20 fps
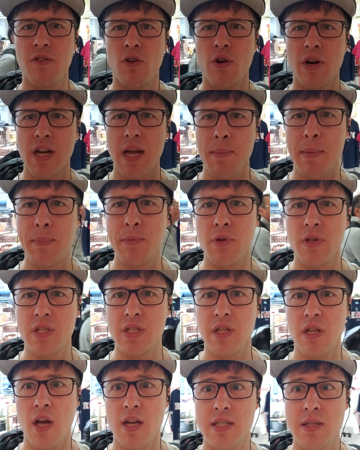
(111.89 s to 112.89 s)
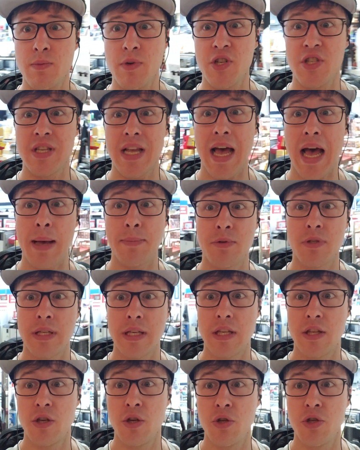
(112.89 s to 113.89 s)
floor and come up to this Lawson, which is
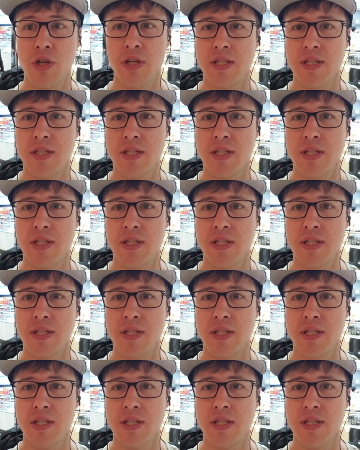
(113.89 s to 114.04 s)
absolutely huge.